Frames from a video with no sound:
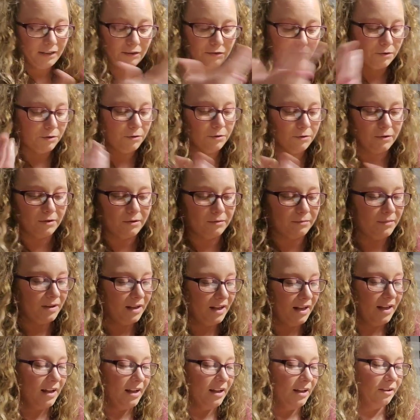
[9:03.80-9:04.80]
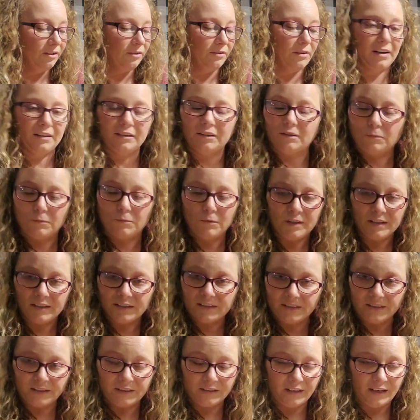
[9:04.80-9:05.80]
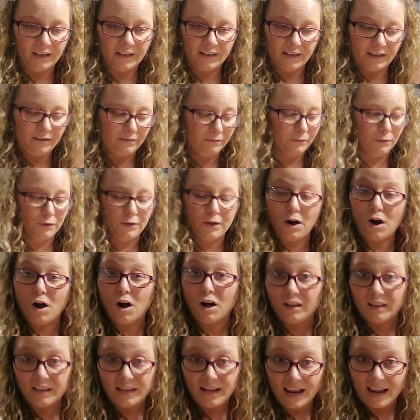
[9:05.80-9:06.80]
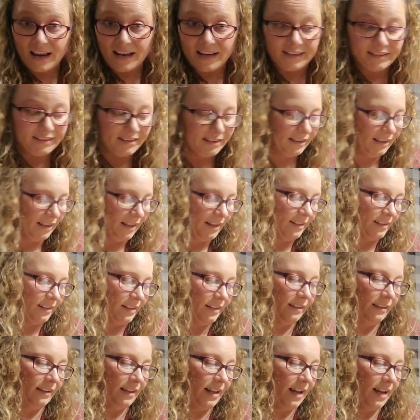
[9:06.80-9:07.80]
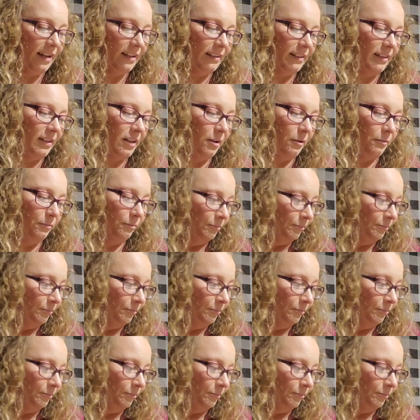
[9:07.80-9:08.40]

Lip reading: through them throughout the winter, like even for the holidays and things like that. So